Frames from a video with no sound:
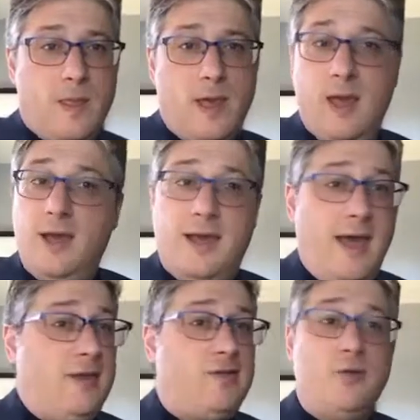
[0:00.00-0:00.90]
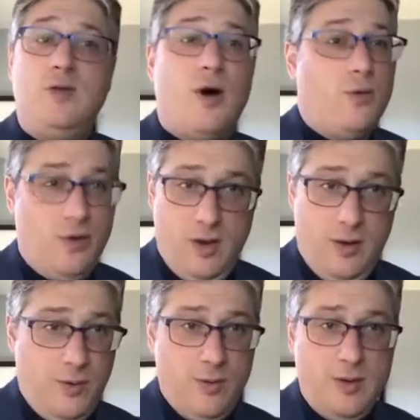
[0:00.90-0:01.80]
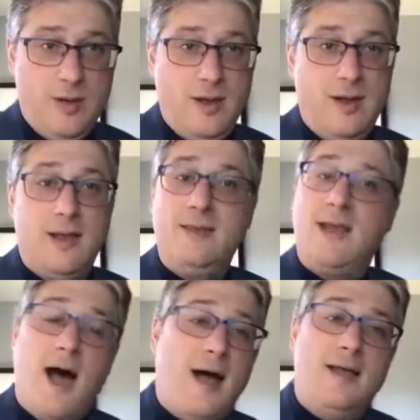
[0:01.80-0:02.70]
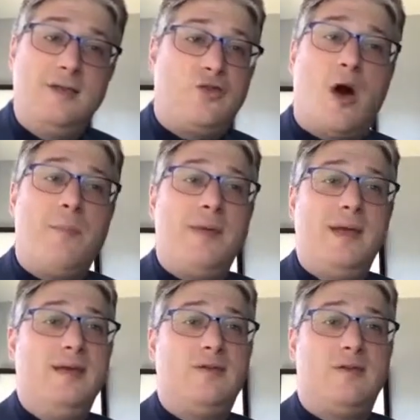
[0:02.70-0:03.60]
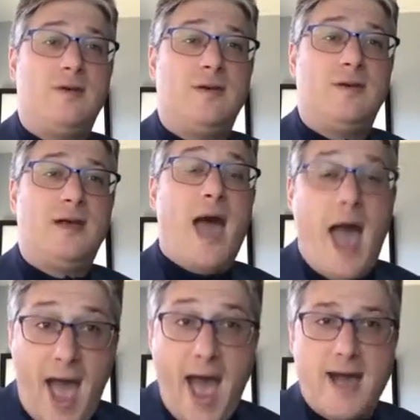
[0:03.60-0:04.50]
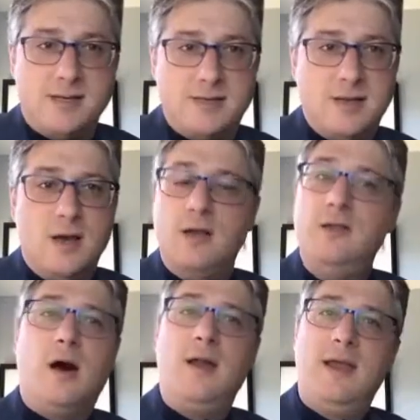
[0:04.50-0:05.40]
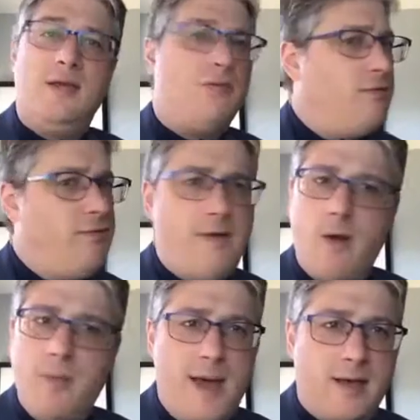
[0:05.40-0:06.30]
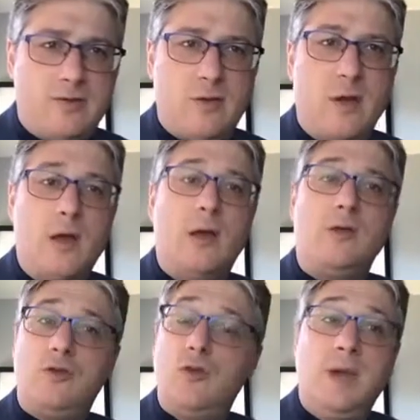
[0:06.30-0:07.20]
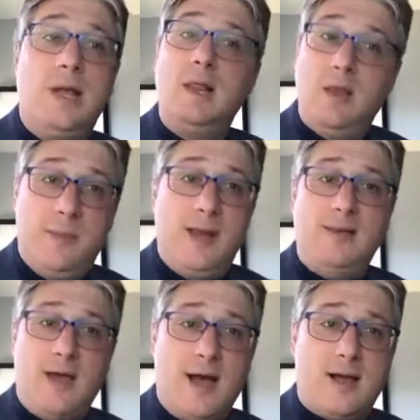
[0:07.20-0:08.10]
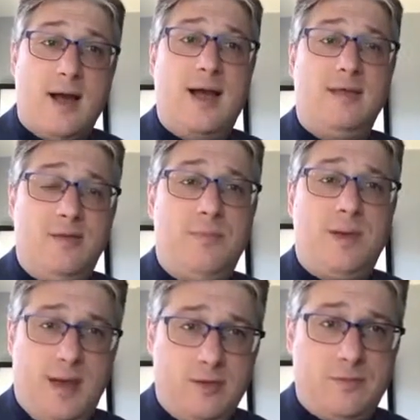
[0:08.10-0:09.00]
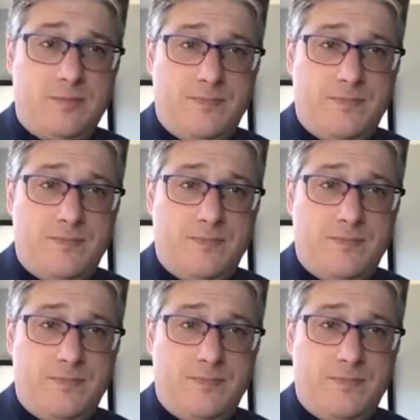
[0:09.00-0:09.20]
In case you don't know, Trump has done his very best to eliminate DACA and TPS.